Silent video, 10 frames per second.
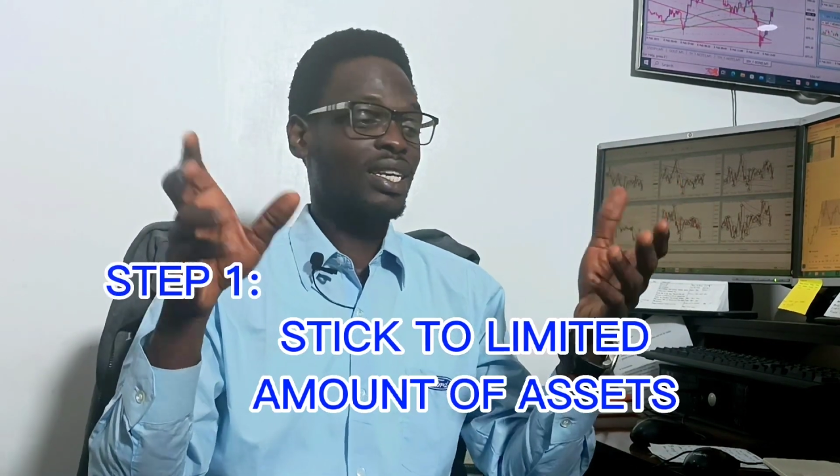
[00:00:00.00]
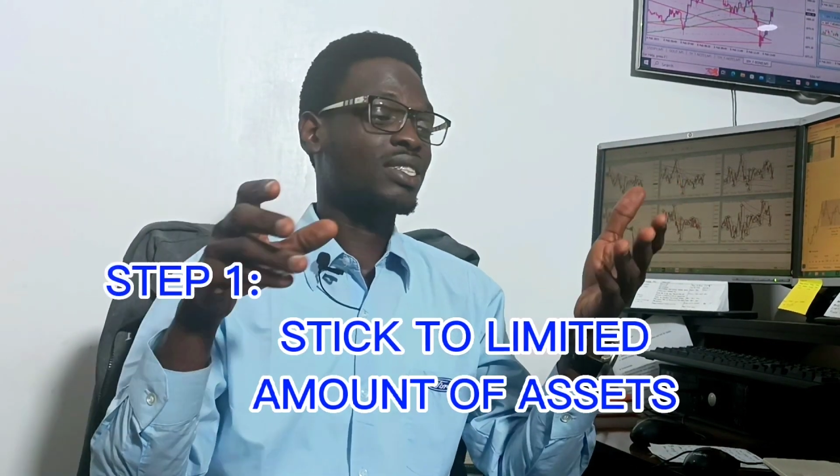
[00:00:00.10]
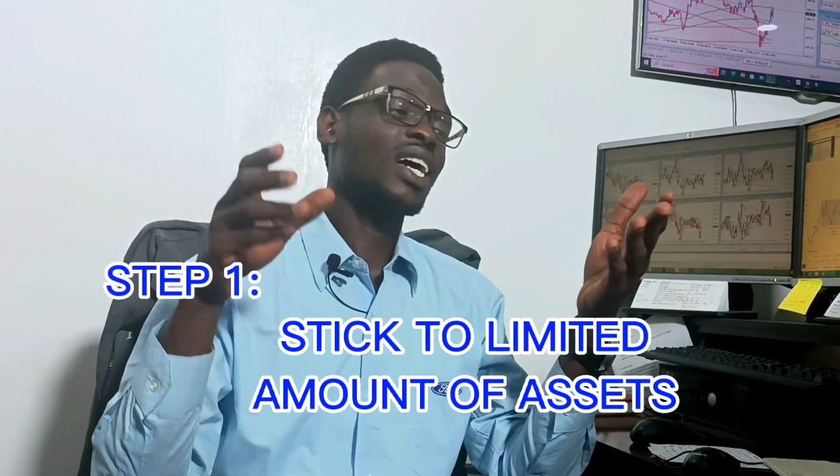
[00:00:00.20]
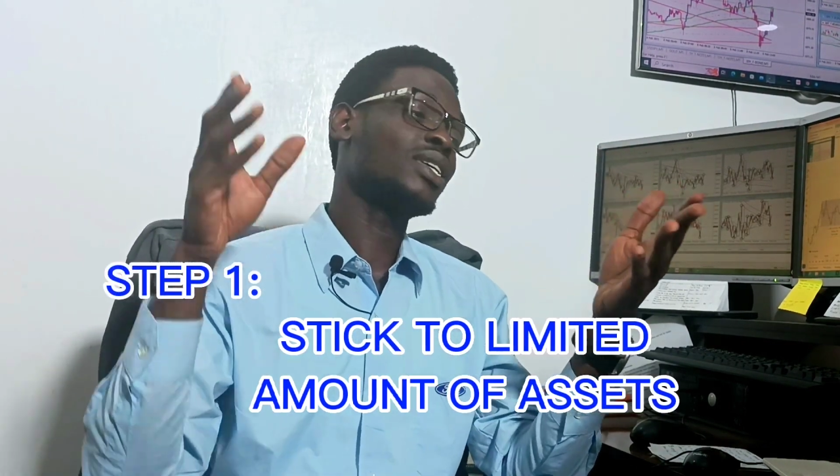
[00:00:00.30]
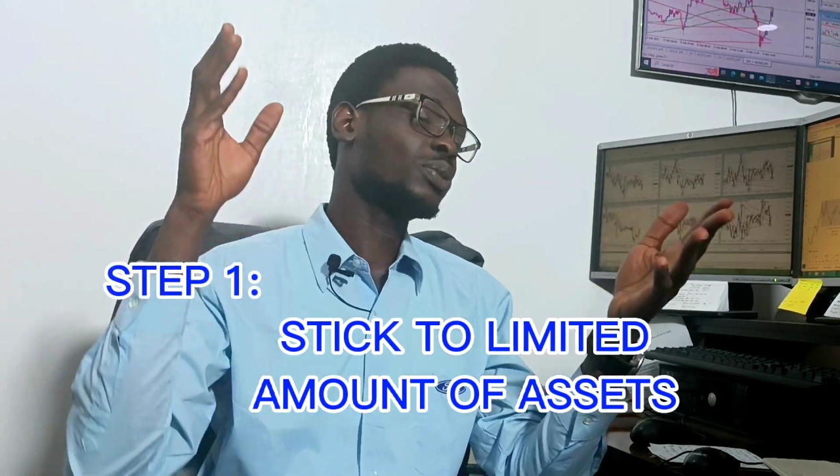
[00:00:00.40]

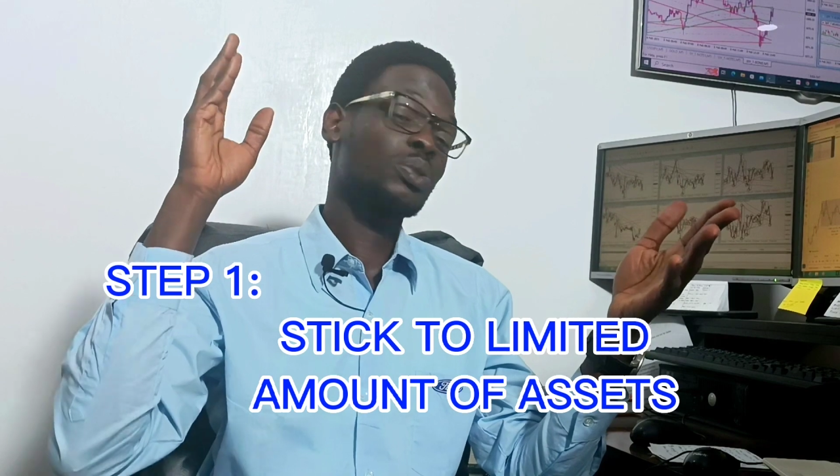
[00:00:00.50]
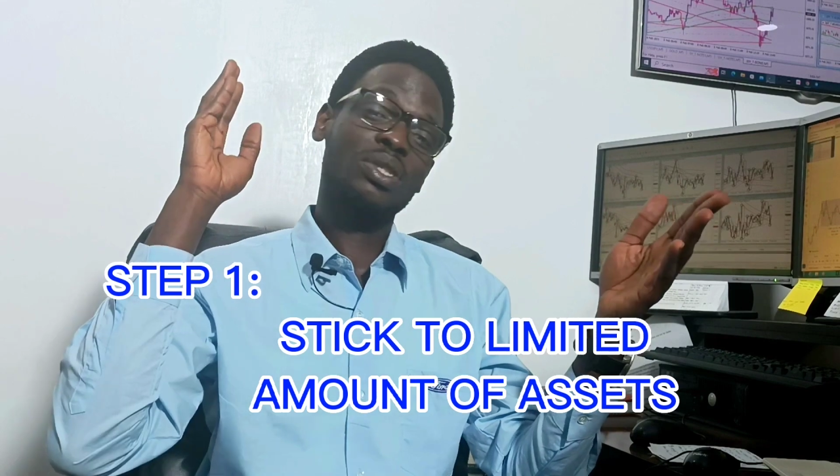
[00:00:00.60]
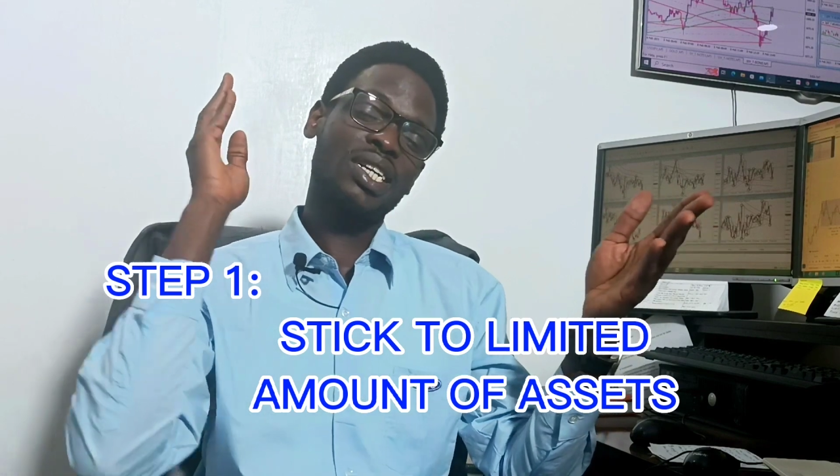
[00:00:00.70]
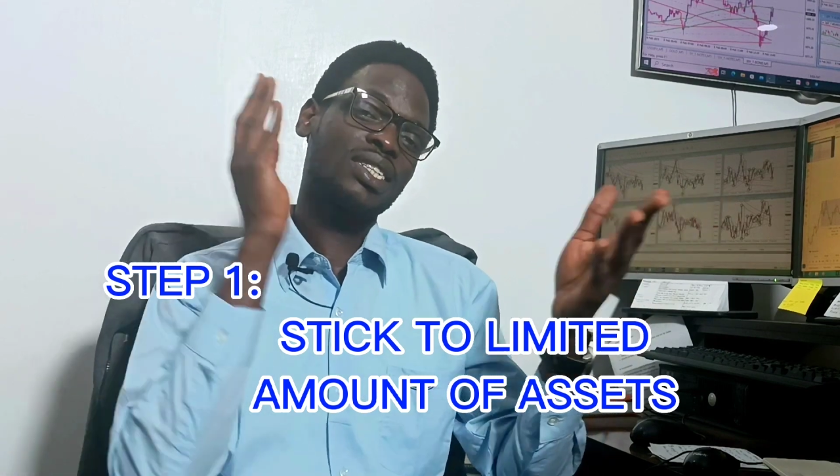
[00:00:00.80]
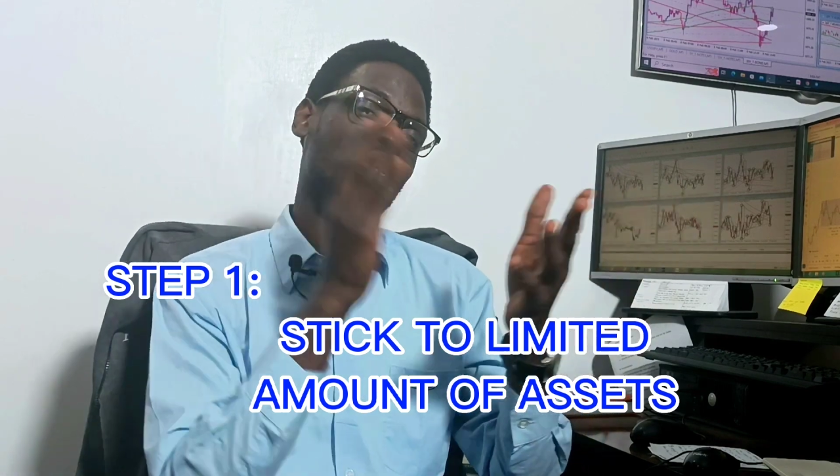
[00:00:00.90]
Trying to
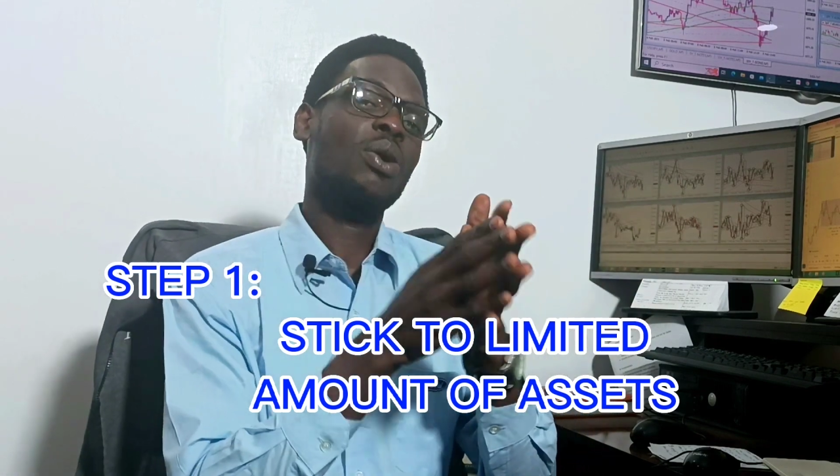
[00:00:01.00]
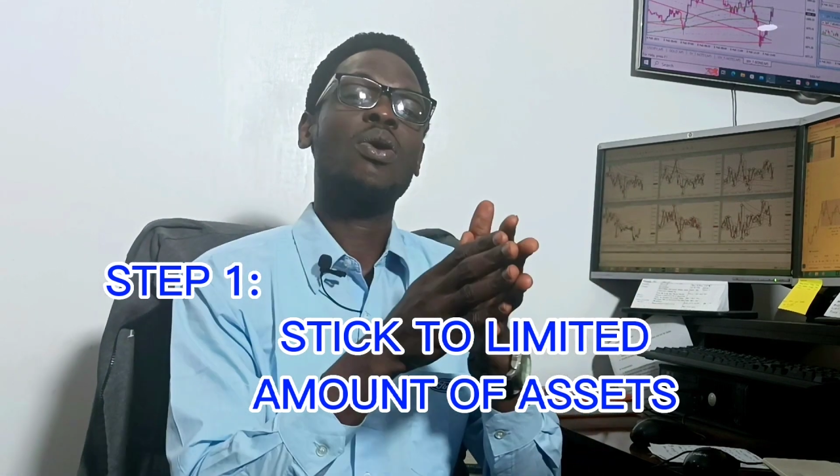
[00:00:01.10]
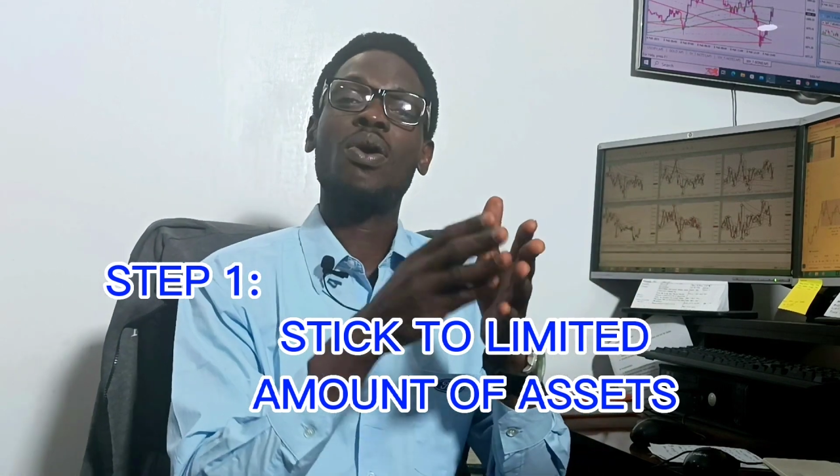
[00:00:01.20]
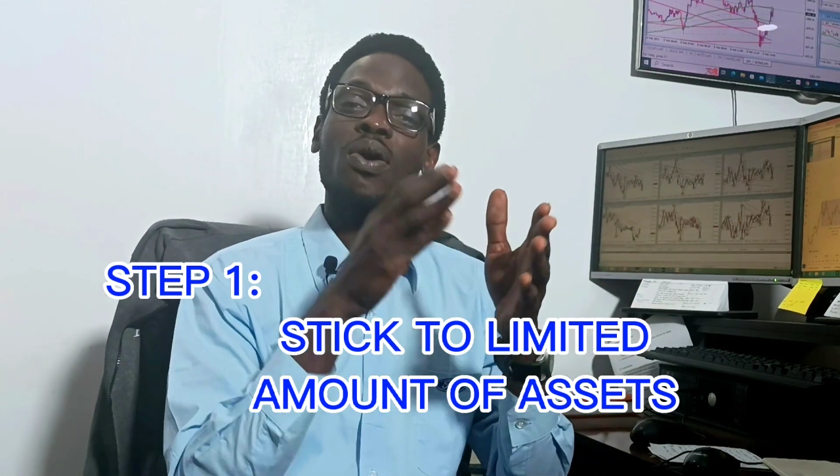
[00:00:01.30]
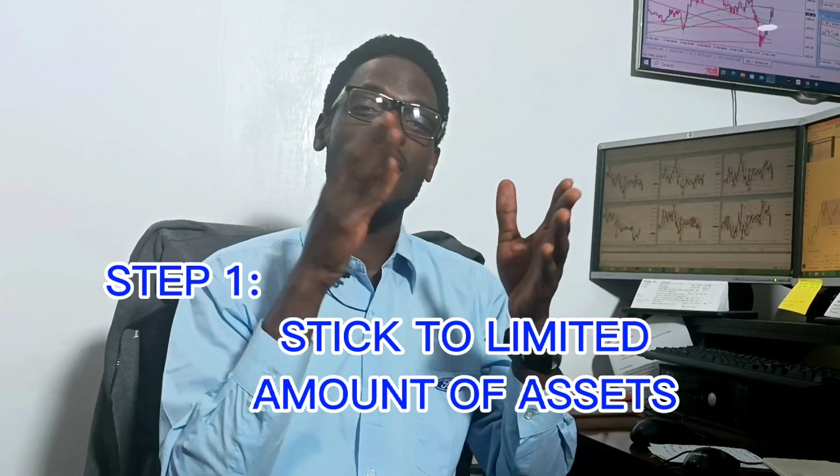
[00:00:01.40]
trade
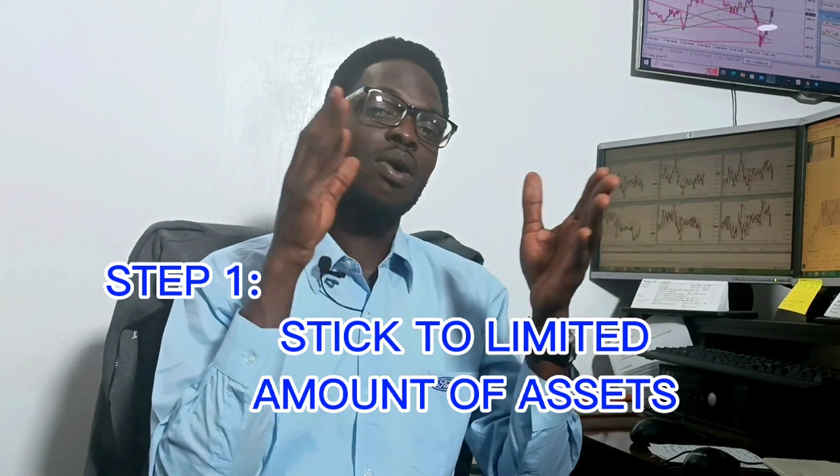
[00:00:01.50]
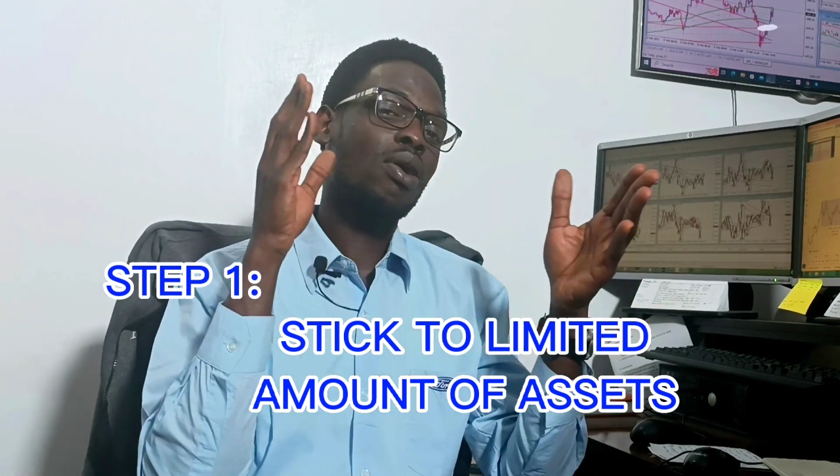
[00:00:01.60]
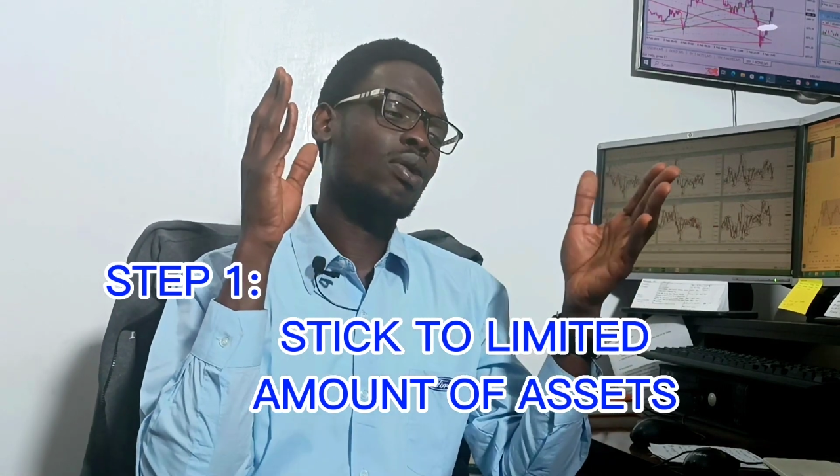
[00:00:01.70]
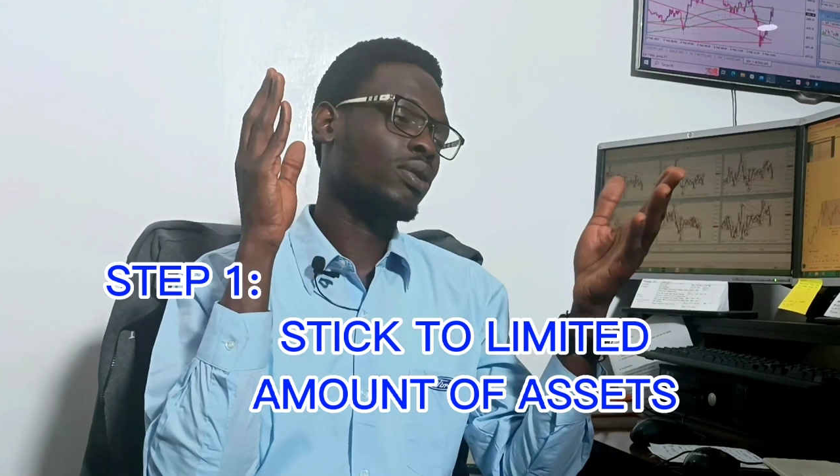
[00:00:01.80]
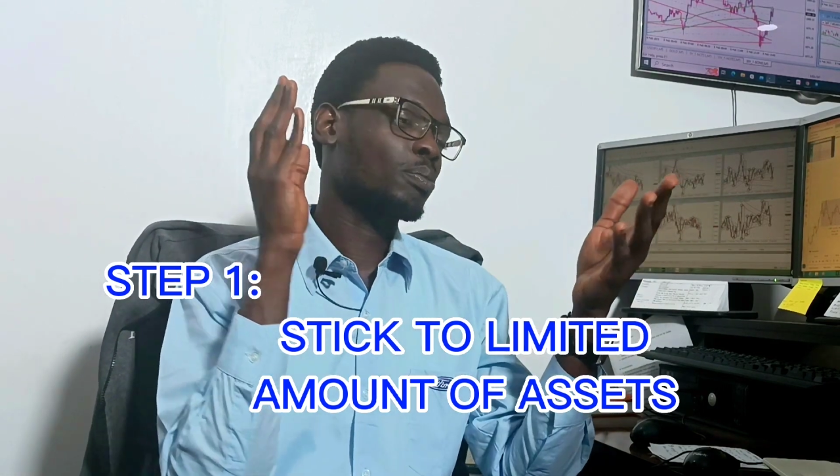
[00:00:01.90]

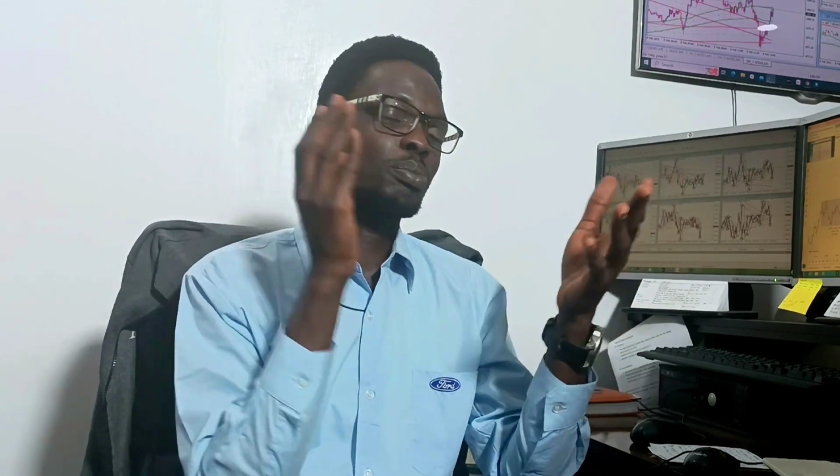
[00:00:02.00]
all